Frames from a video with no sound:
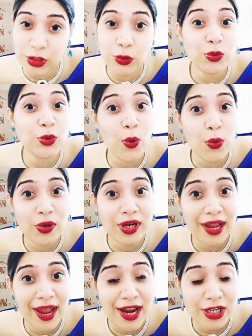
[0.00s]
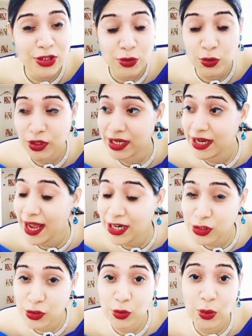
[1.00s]
To co-create, to
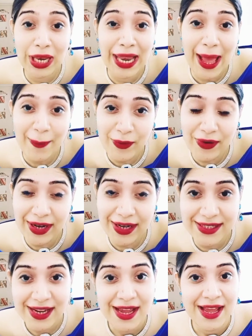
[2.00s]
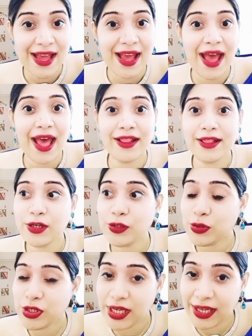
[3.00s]
connect, to collaborate, and then to
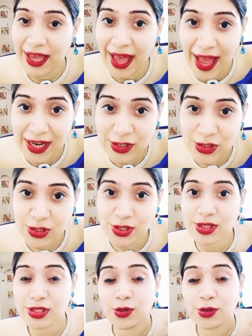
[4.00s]
take actions.